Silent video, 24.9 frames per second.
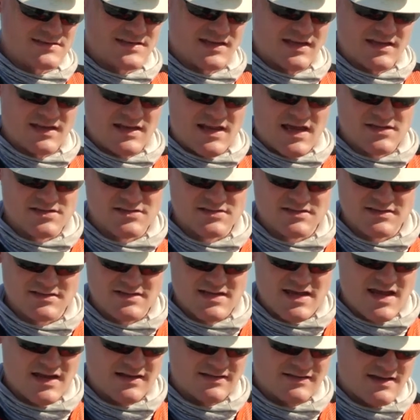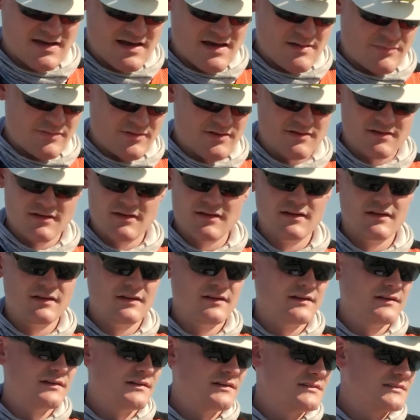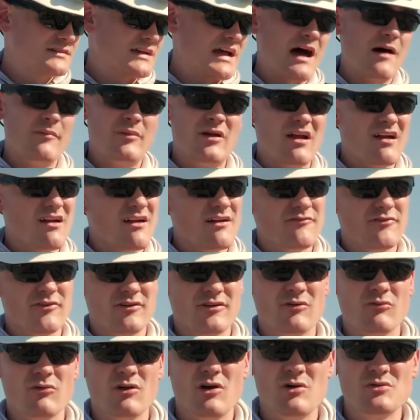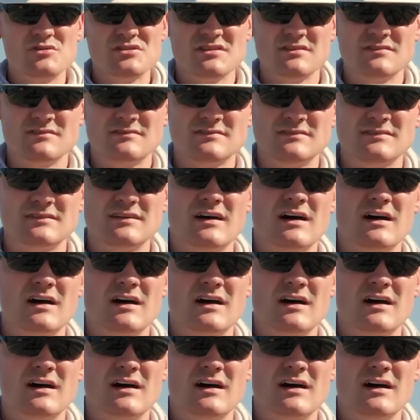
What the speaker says: and connection to tank top. It's a common area for corrosion.